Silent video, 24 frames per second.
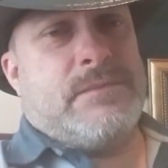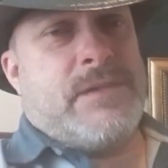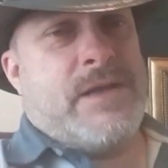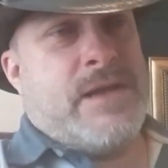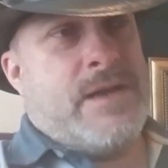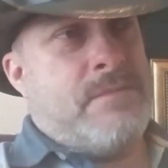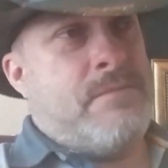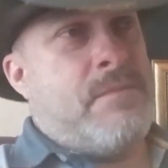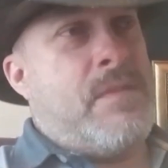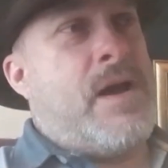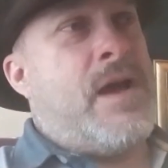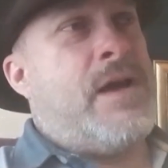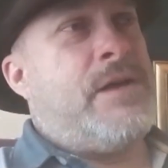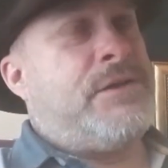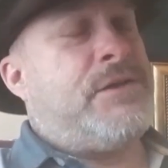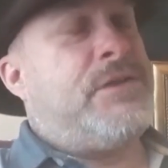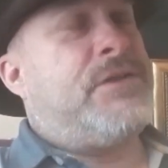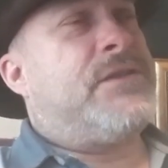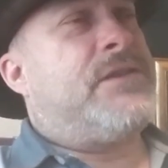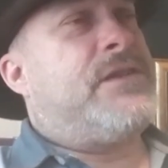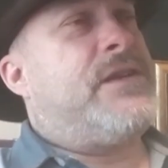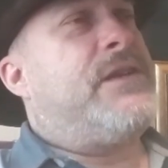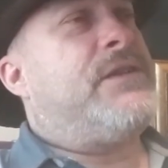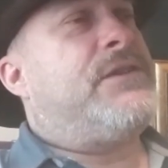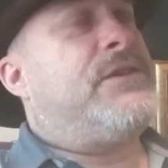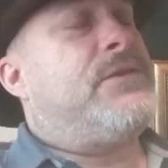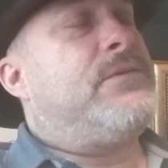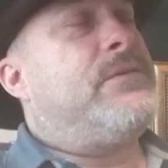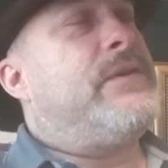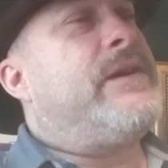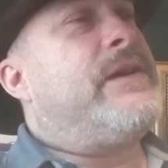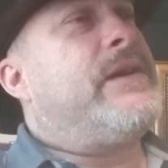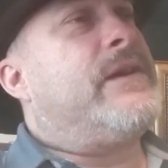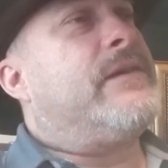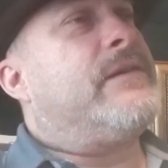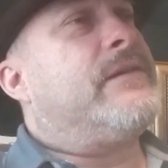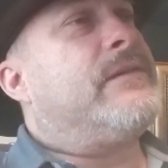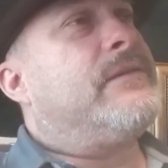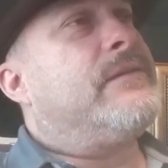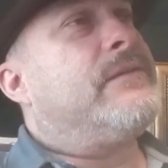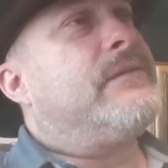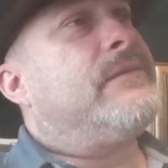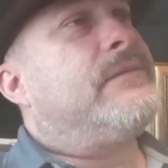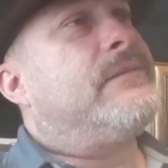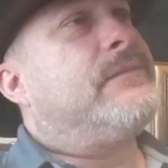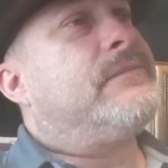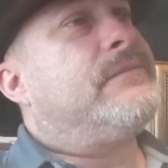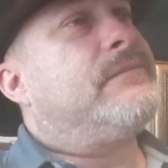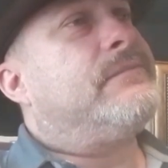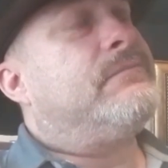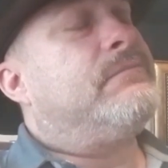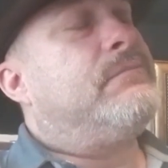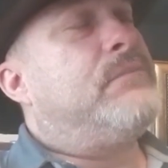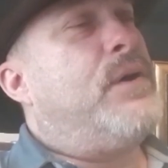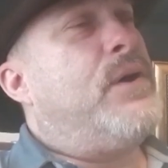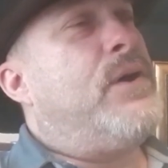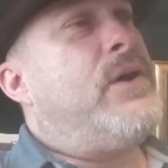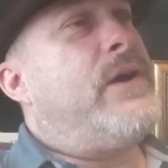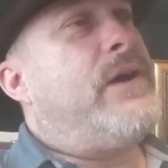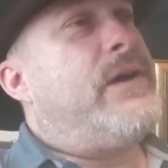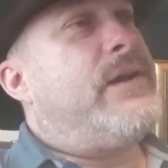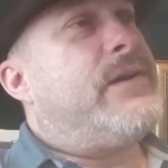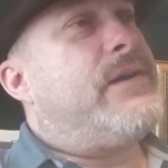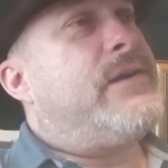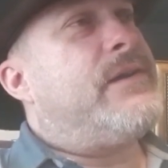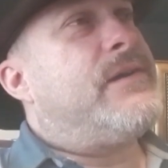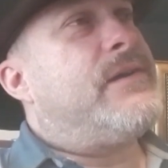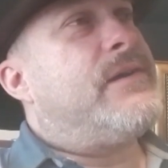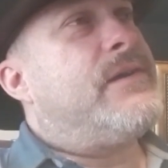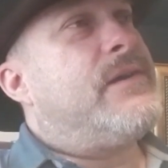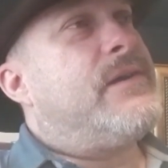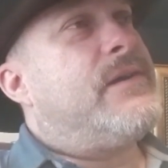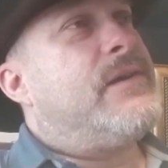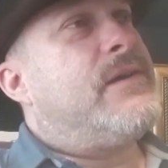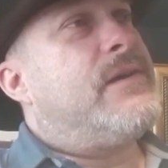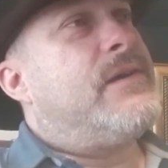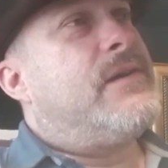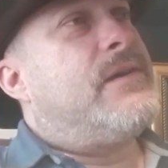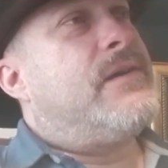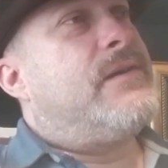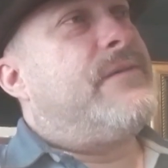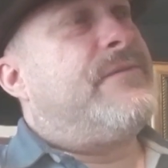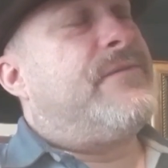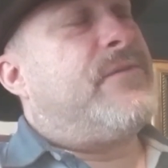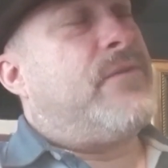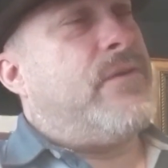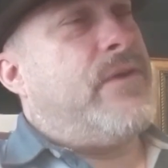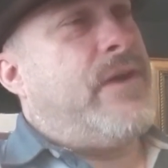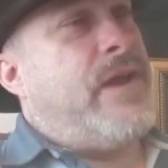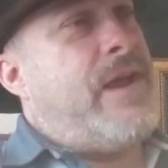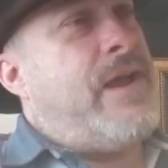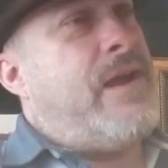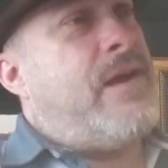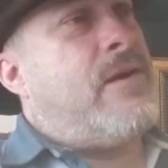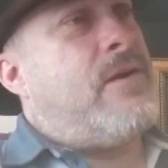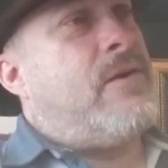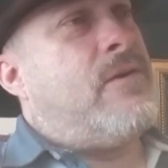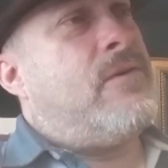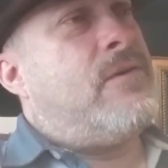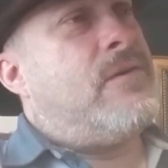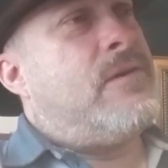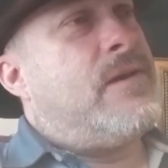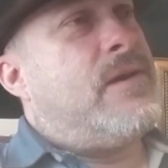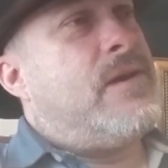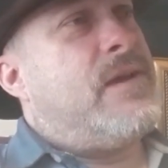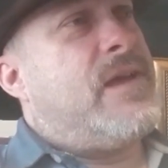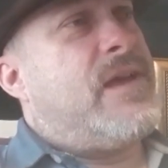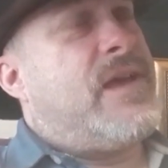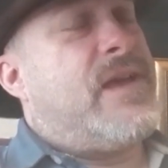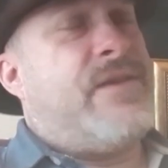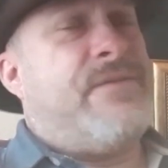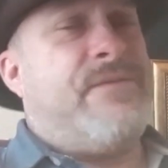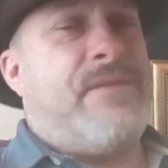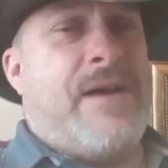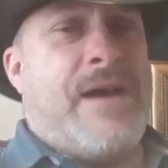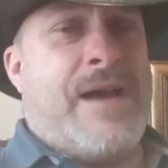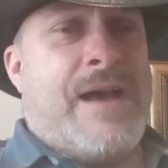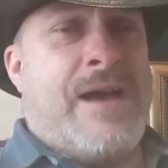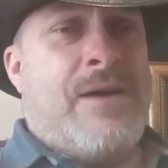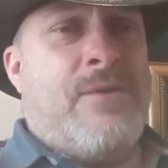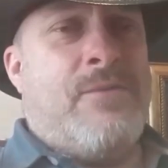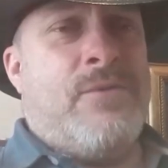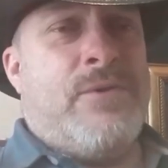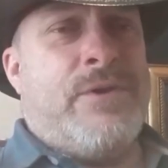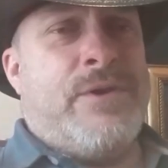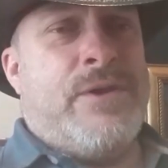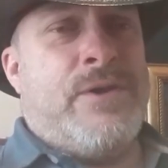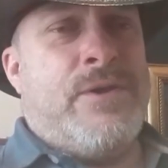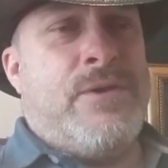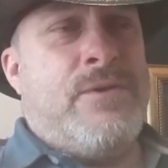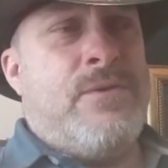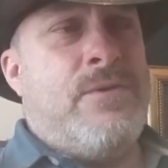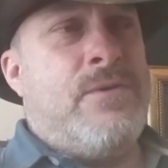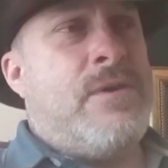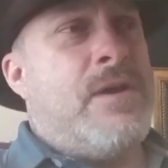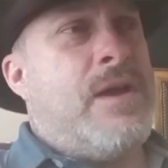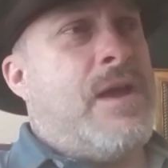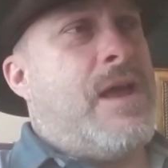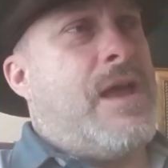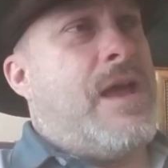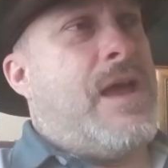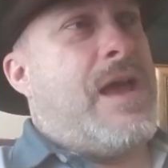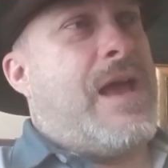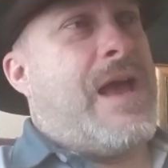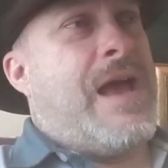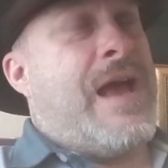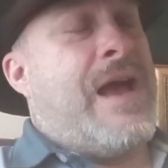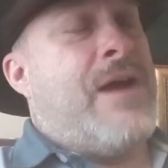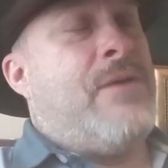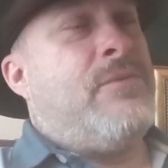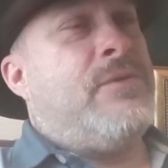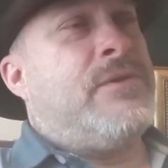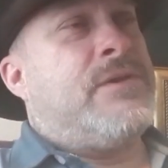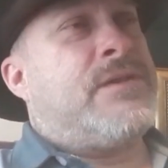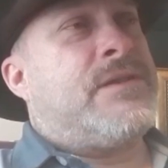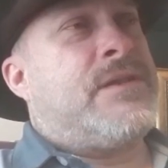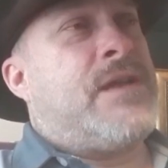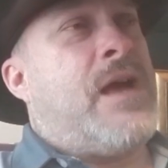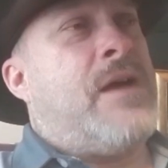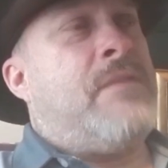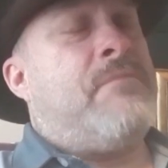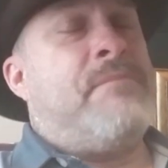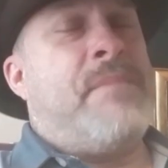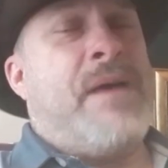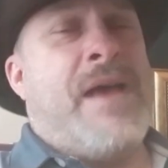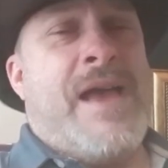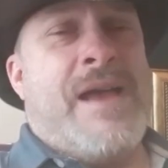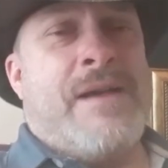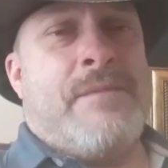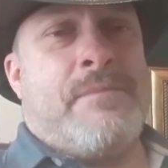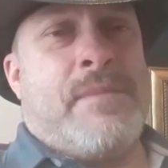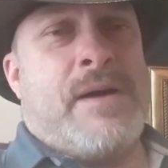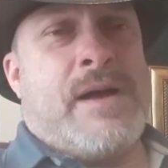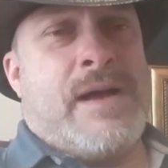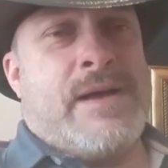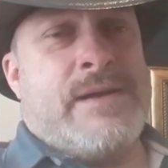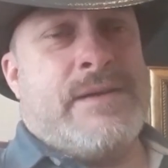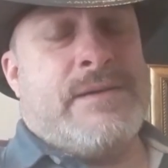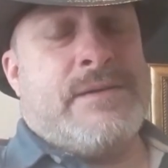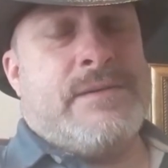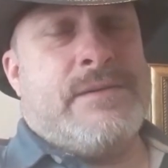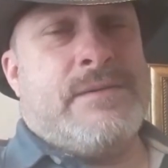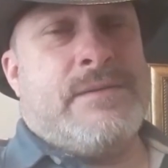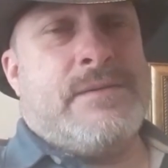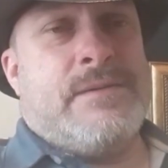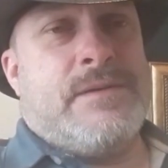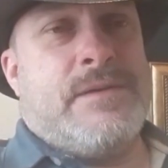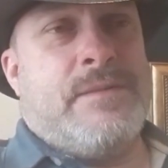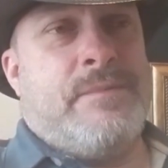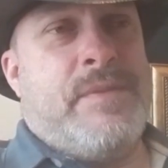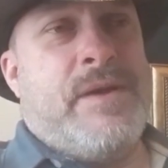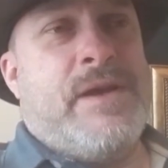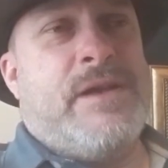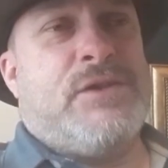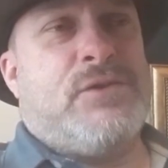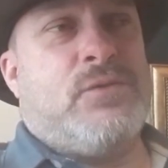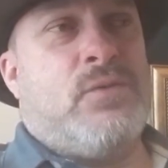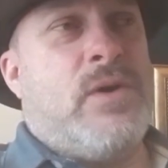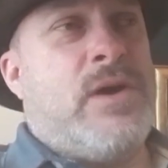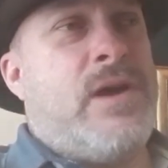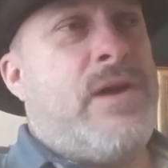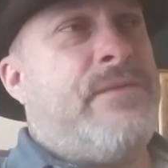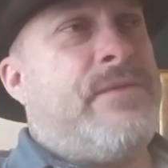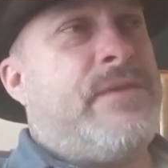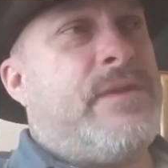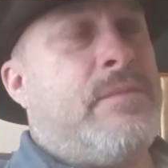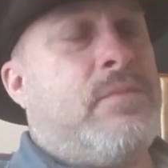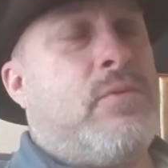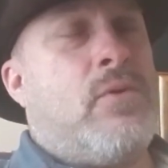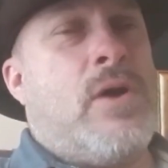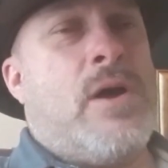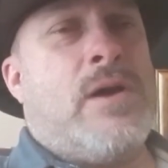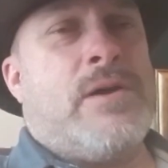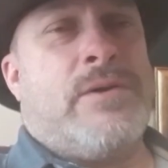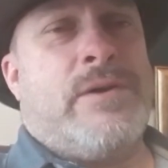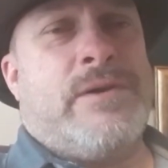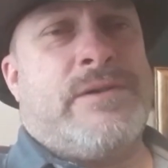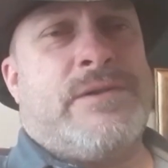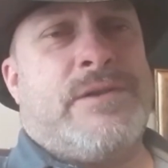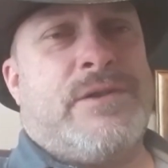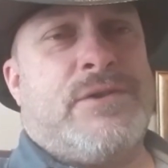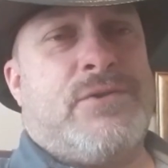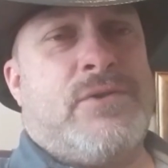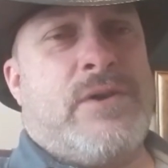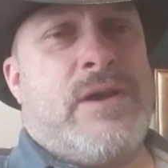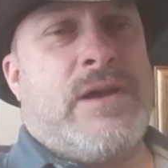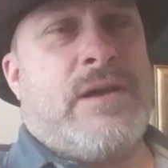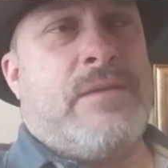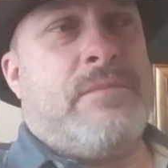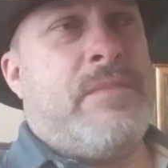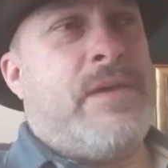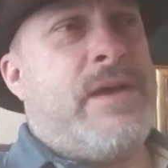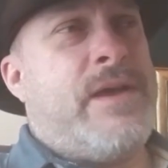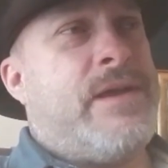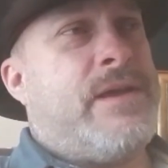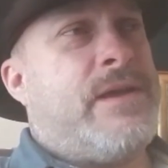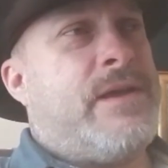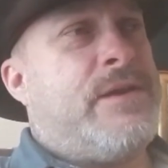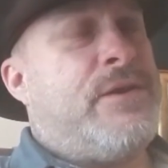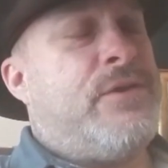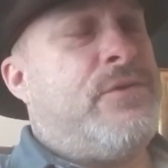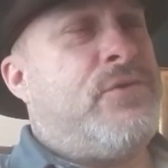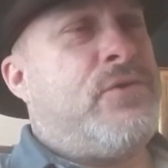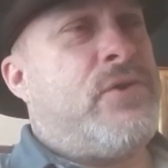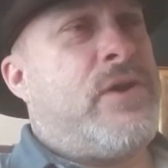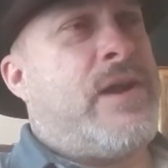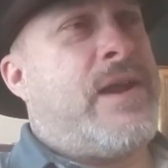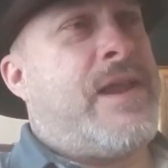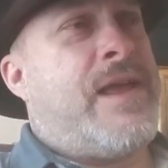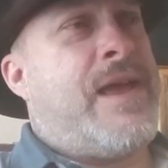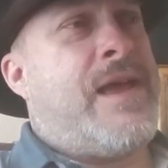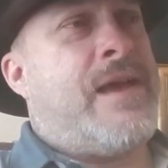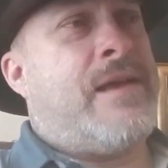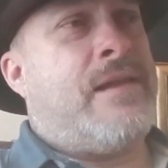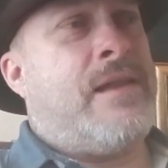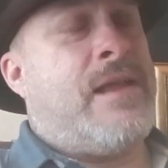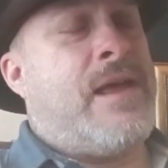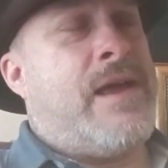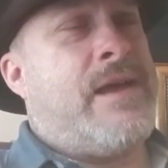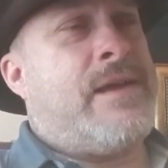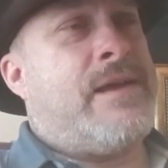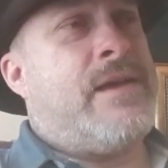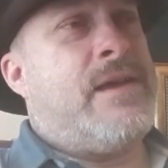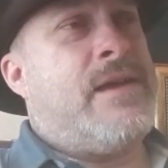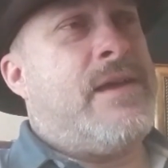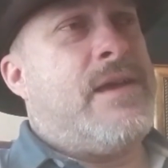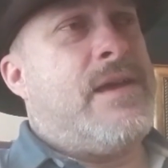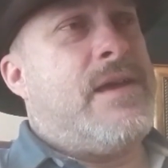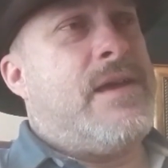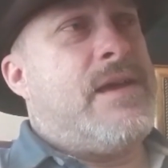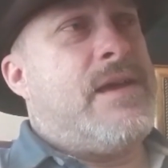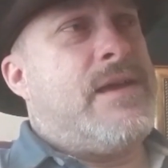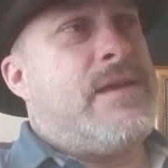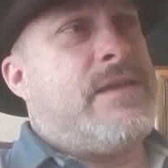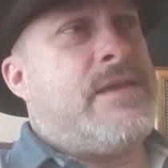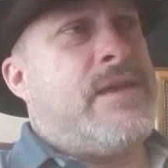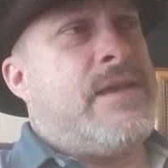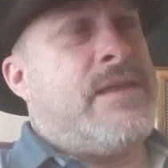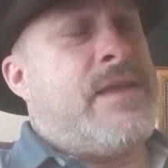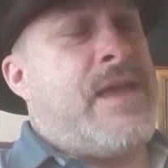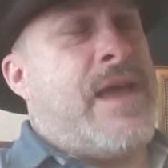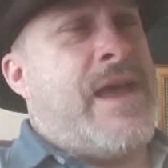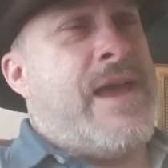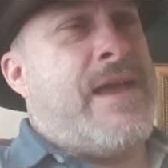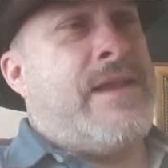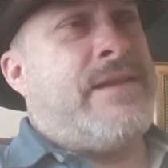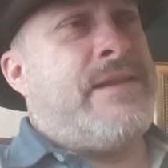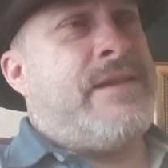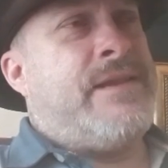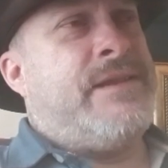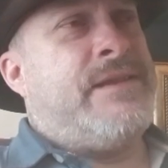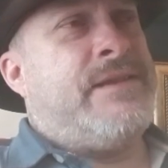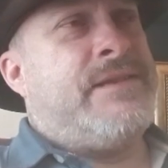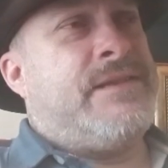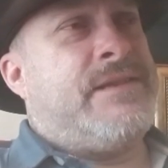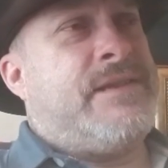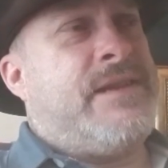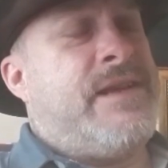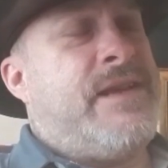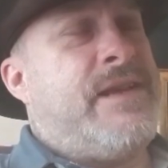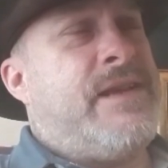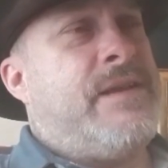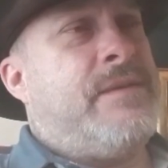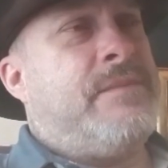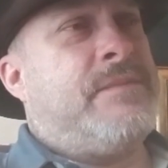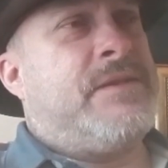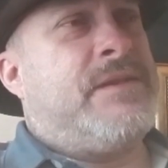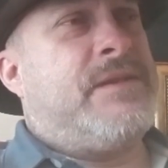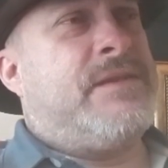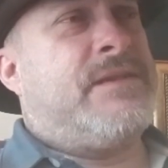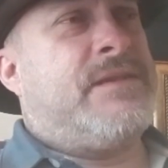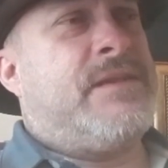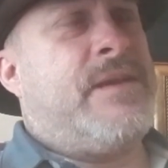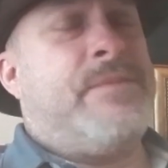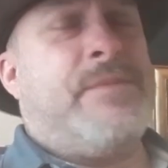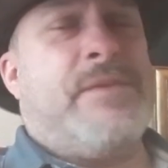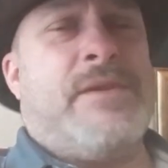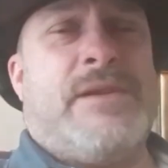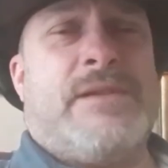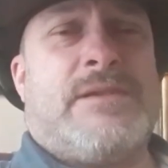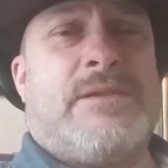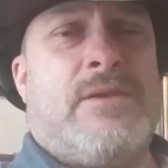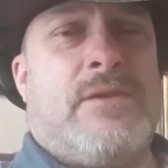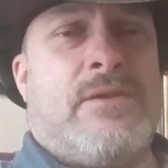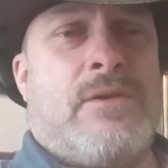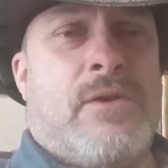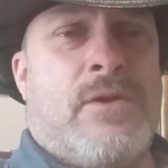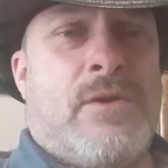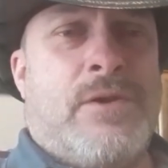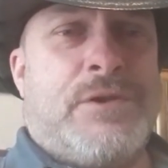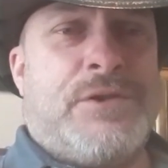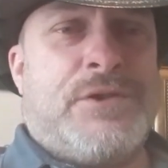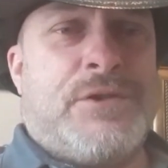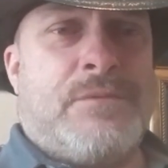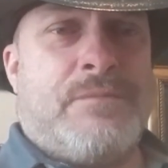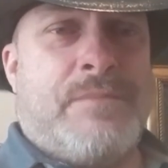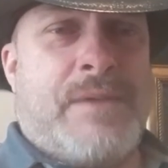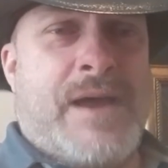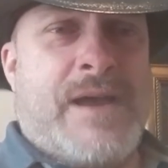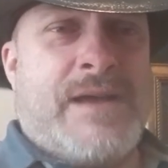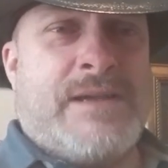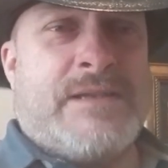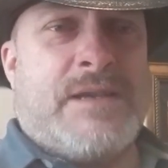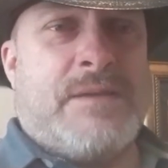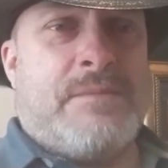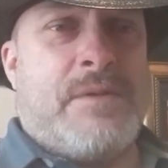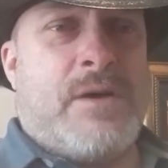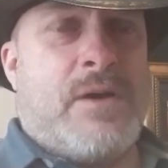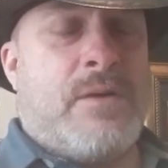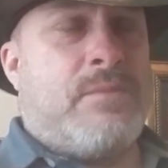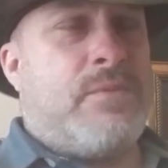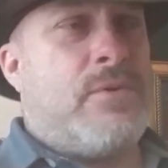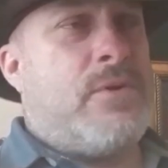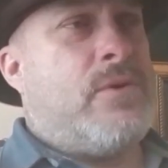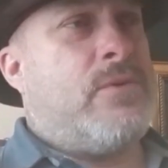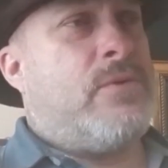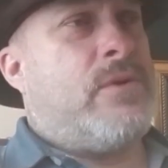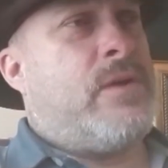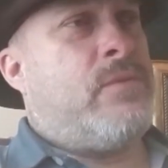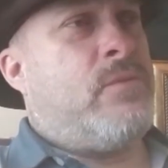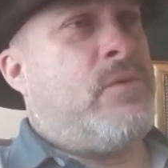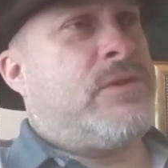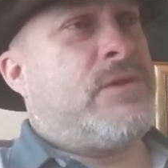It might just get you in. But for now, if I were you, I would stop backbiting the Big 12 and the progress they're trying to make, and you trying to act like that adding these teams is something that's going to hurt your basketball program.